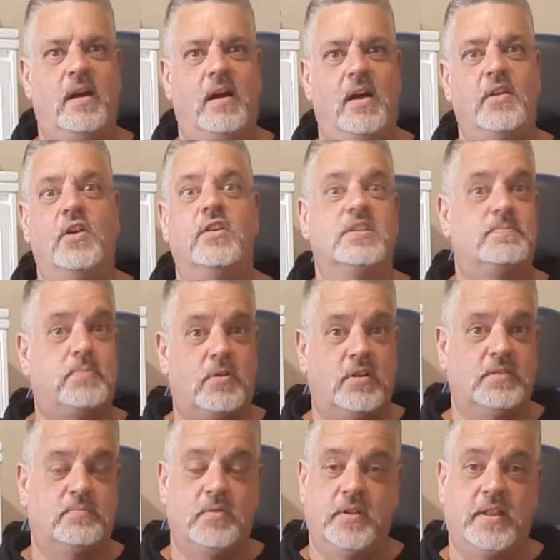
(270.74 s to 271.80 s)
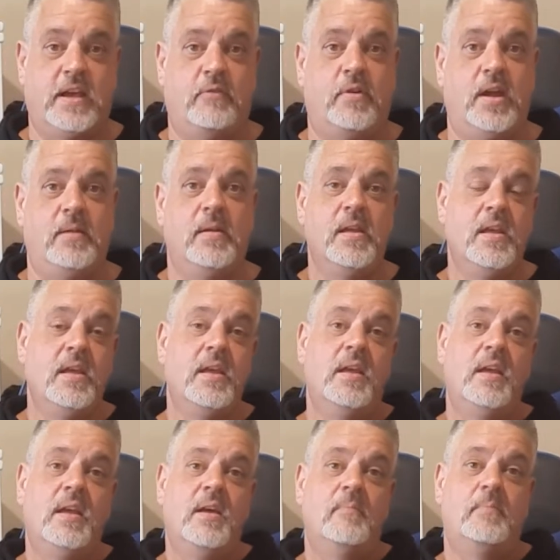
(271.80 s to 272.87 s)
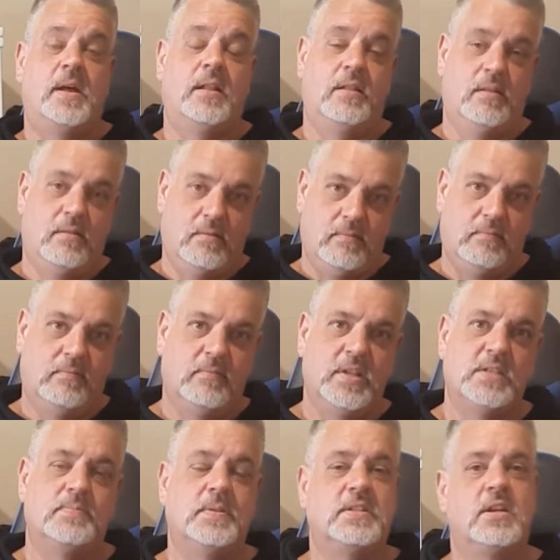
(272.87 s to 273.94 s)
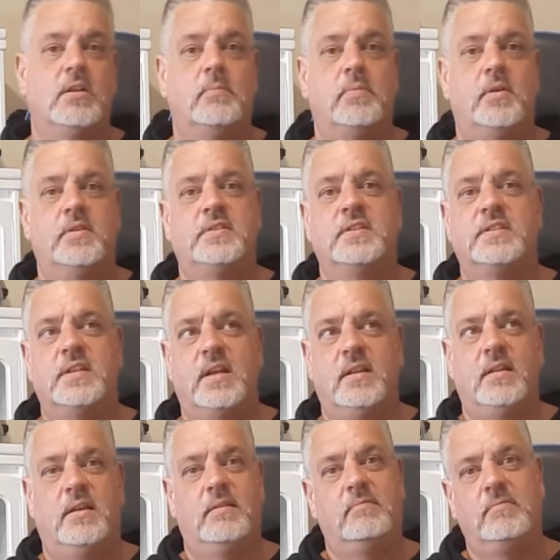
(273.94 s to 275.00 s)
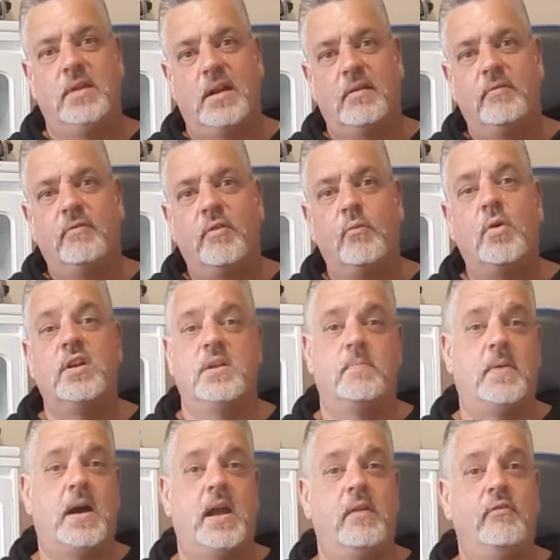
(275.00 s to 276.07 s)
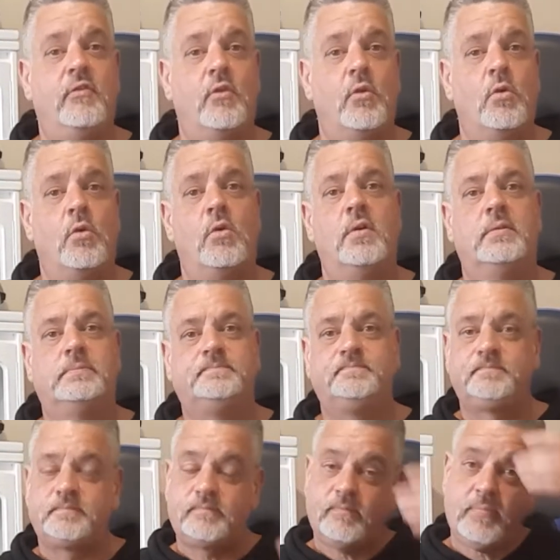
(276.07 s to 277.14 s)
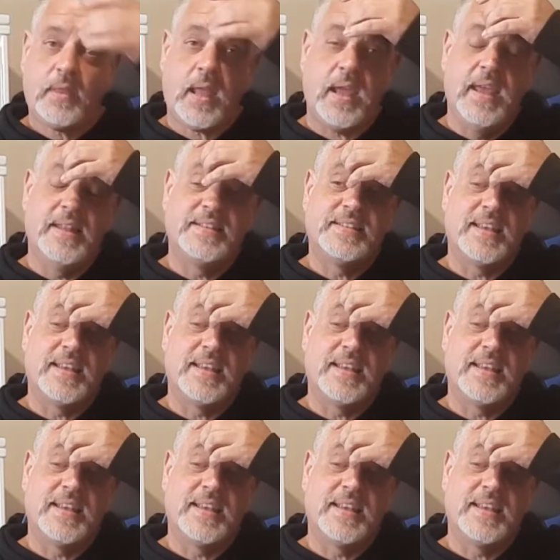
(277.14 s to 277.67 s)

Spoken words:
nice price, put it that way. But this particular person said that, you know, for what you pay for, it's